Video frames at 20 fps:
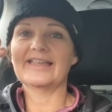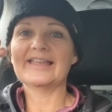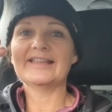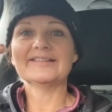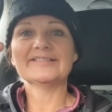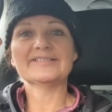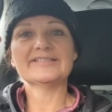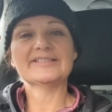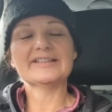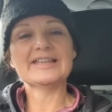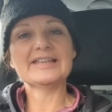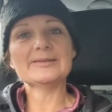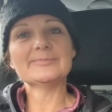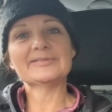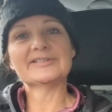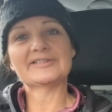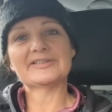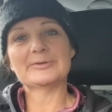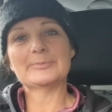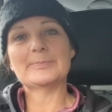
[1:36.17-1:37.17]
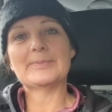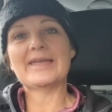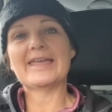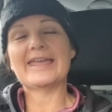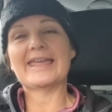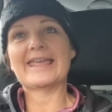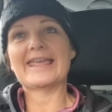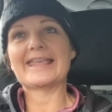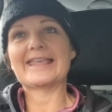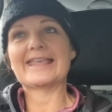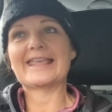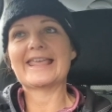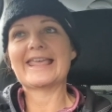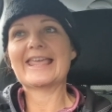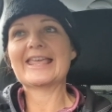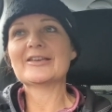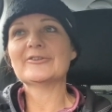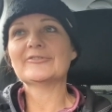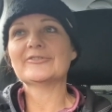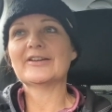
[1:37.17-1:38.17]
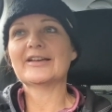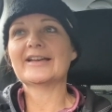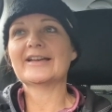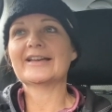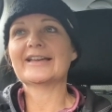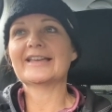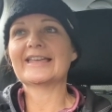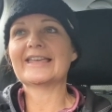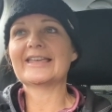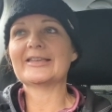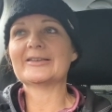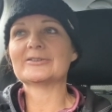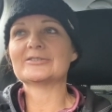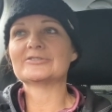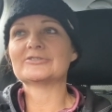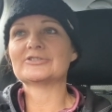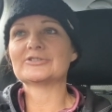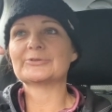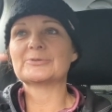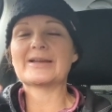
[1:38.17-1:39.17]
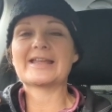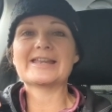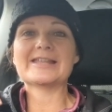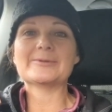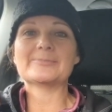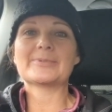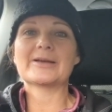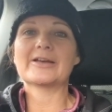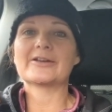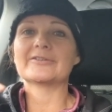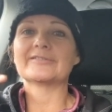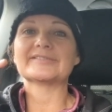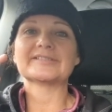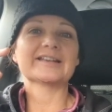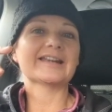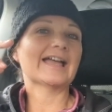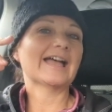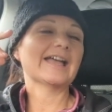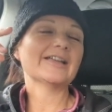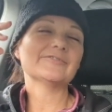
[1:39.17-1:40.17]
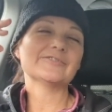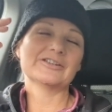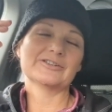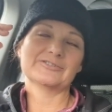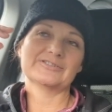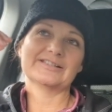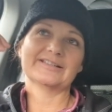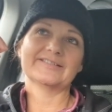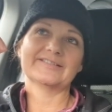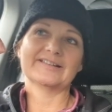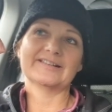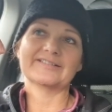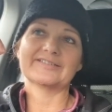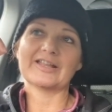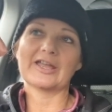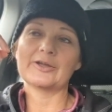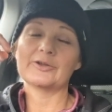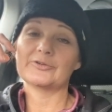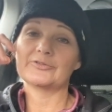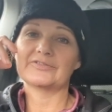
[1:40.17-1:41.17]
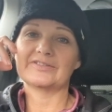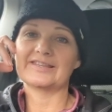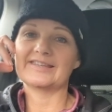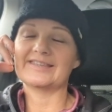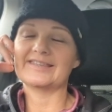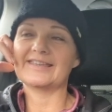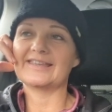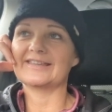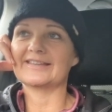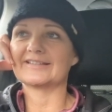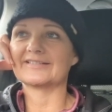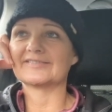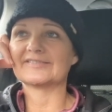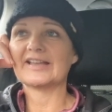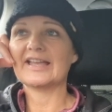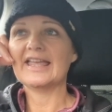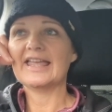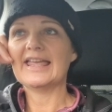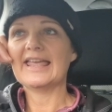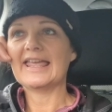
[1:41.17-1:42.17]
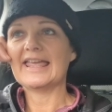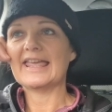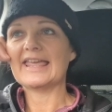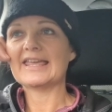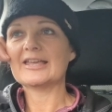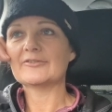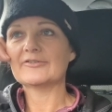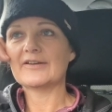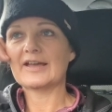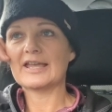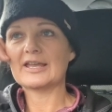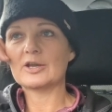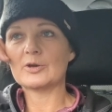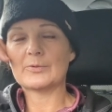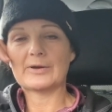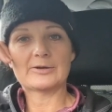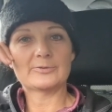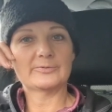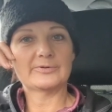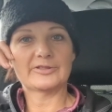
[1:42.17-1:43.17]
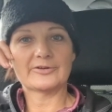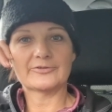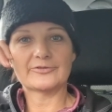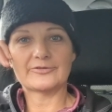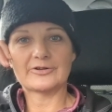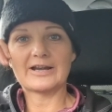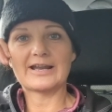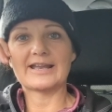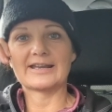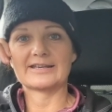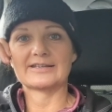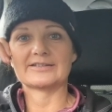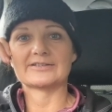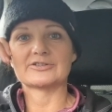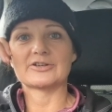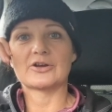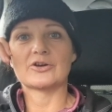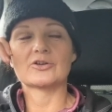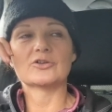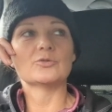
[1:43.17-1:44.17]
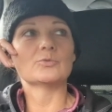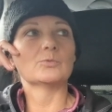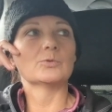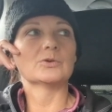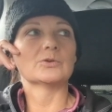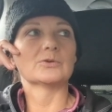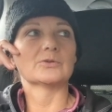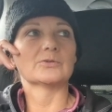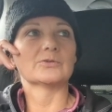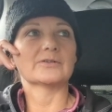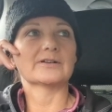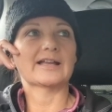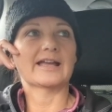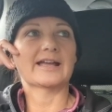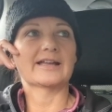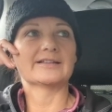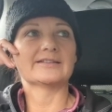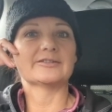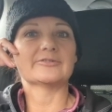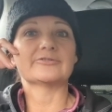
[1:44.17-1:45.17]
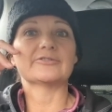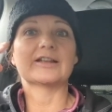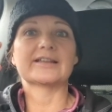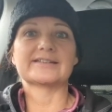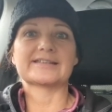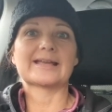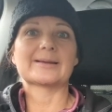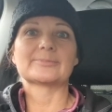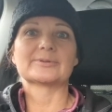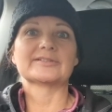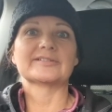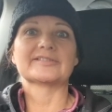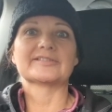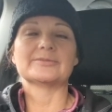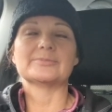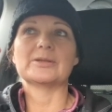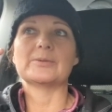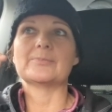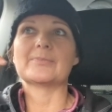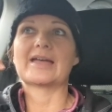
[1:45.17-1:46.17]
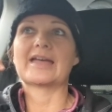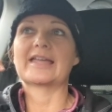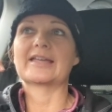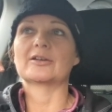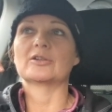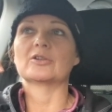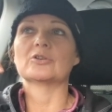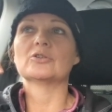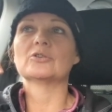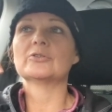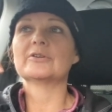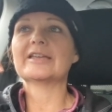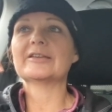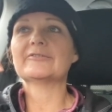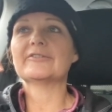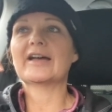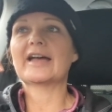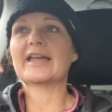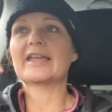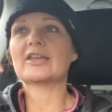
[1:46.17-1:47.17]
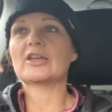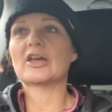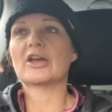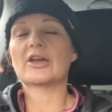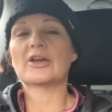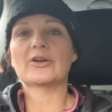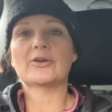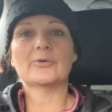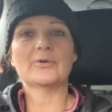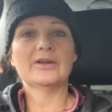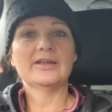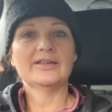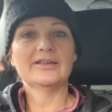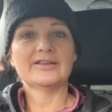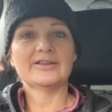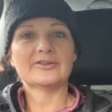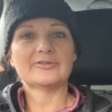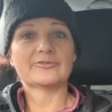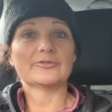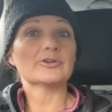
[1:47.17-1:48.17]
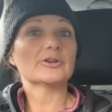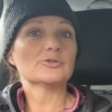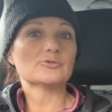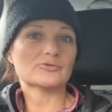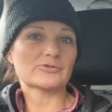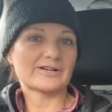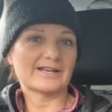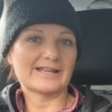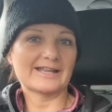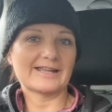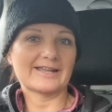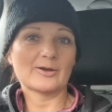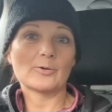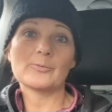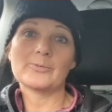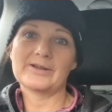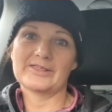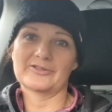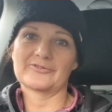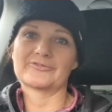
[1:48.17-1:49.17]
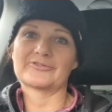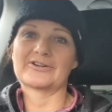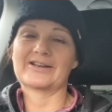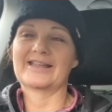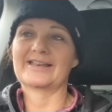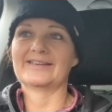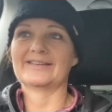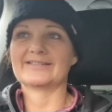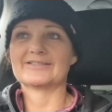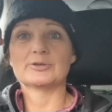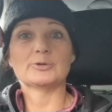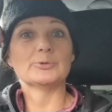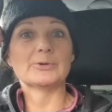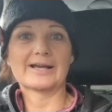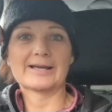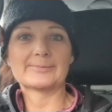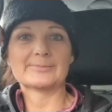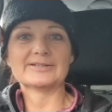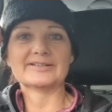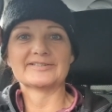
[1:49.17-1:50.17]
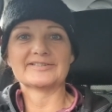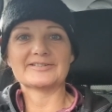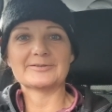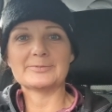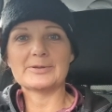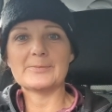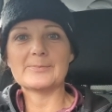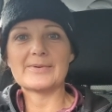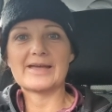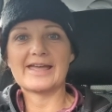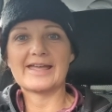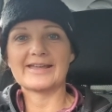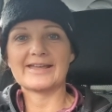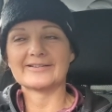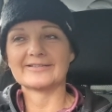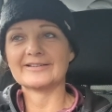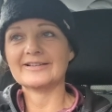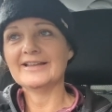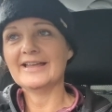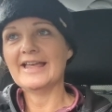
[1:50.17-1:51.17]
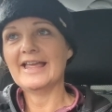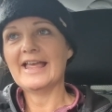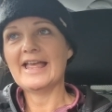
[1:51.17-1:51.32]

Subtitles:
it seems to be, if I do any posts, and I've noticed this over the years, if I go out with a friend on a walk and the friend happens to be male, or if I go for a drink with a friend who happens to be male,